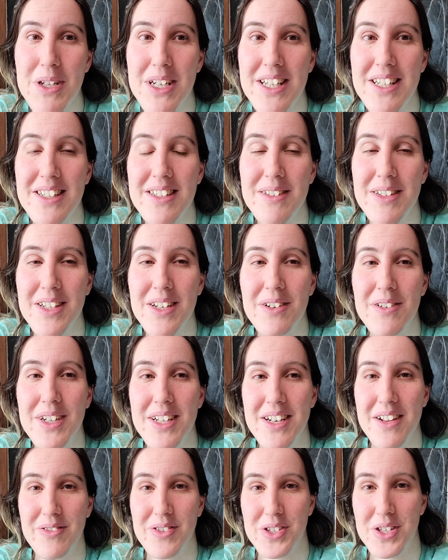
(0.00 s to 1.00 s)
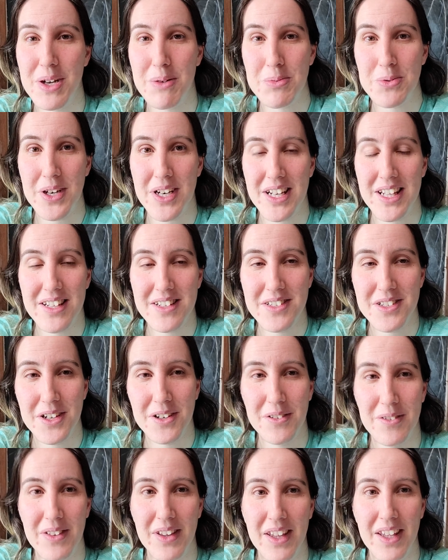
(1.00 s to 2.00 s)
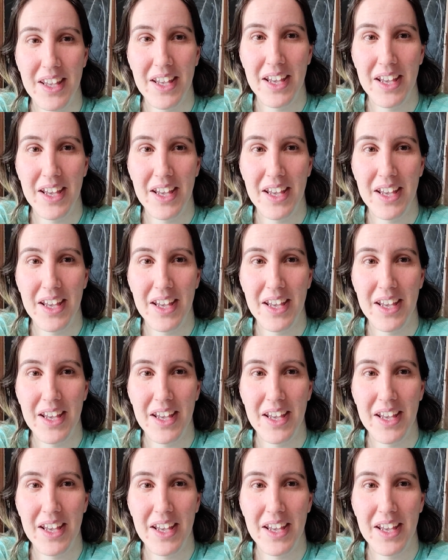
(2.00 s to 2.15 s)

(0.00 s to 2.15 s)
but it, you know, it never stops raining, so.